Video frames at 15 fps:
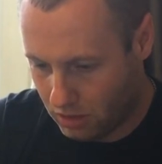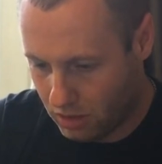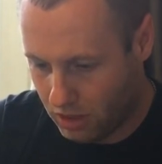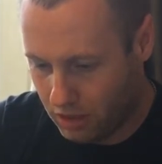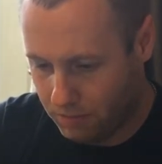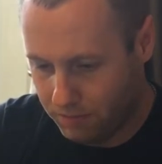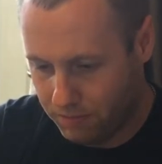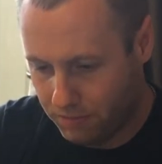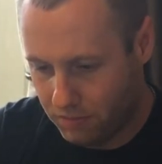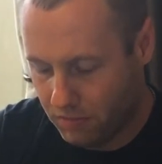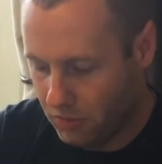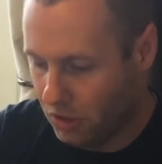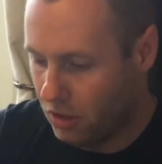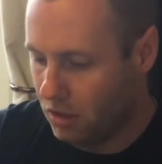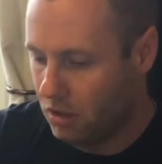Cut
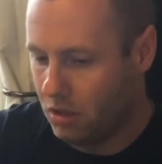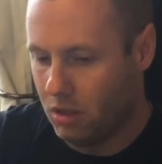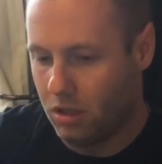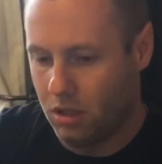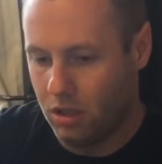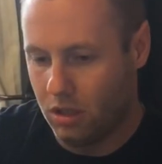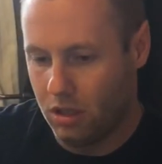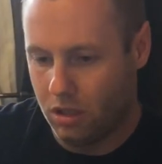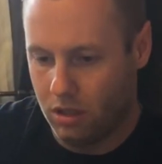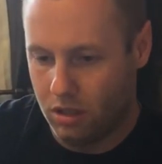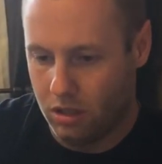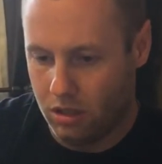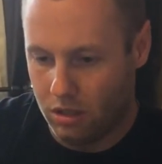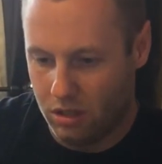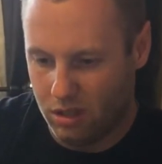the
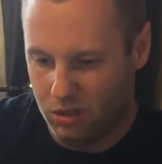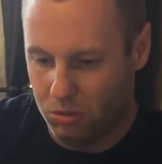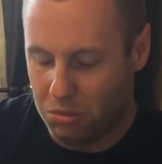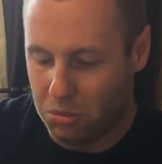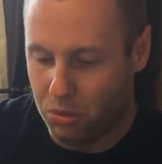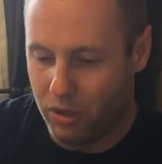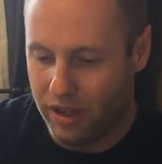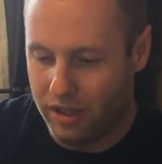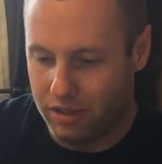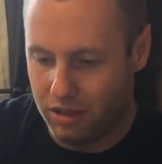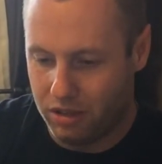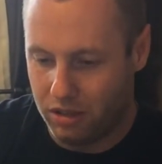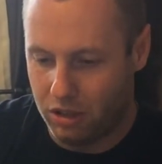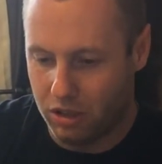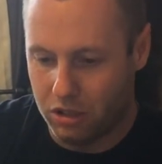little bit more
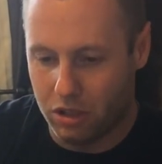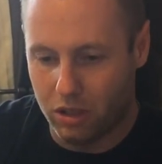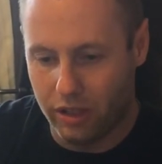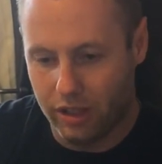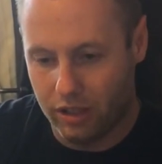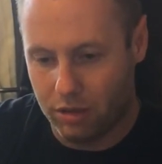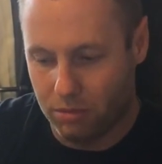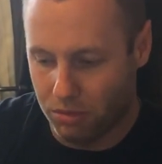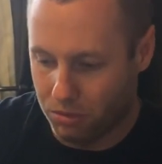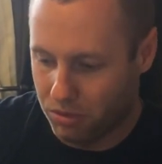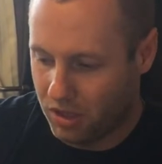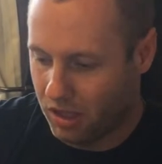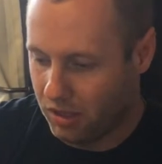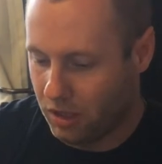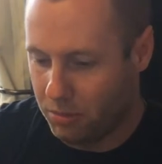excess than I'd like, but we'll
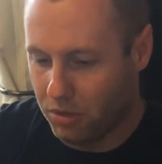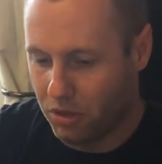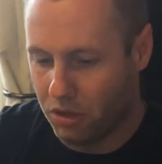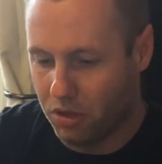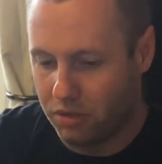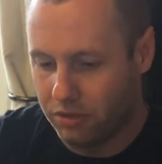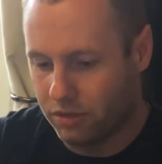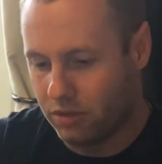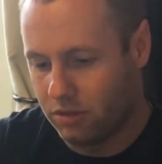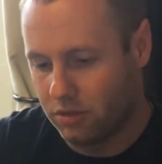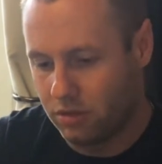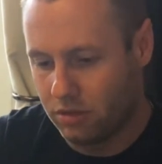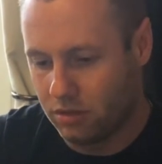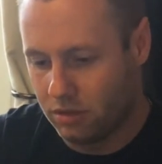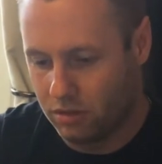cut that bit off.
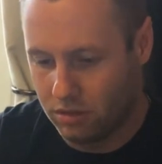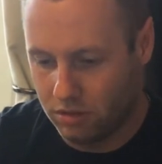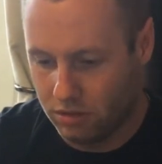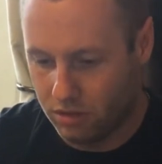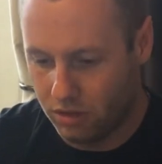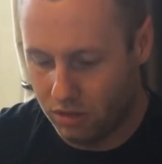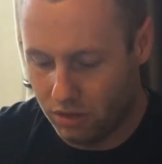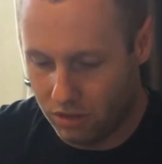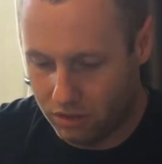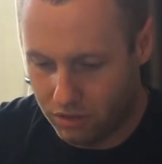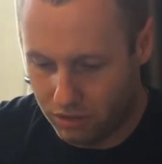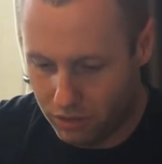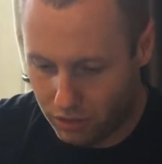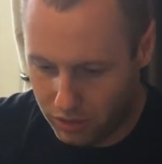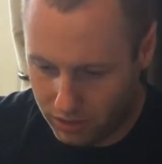It's nice
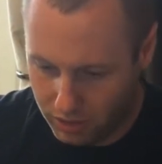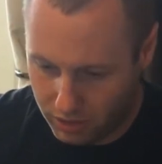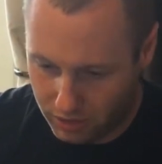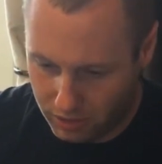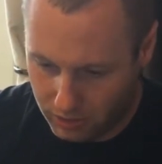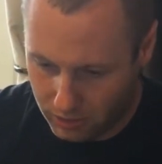and tidy.